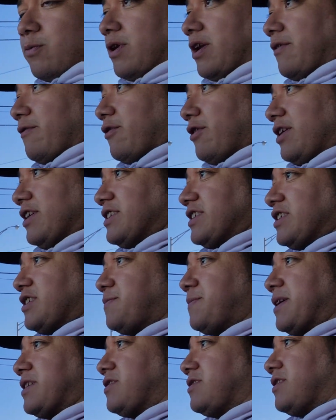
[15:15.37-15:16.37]
whatever it is,
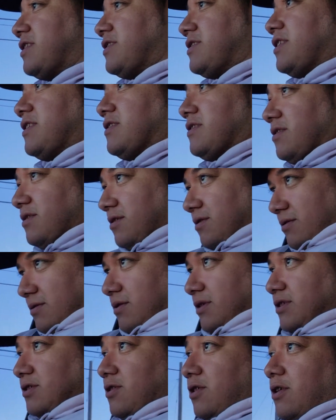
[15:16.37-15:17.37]
especially since
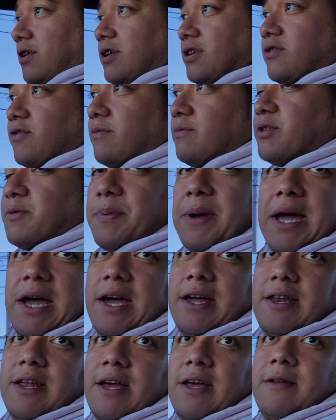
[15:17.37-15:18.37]
this car is from
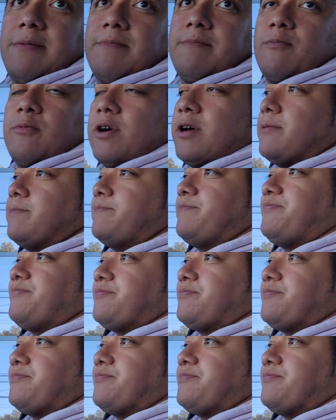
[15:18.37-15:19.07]
Japan and, well,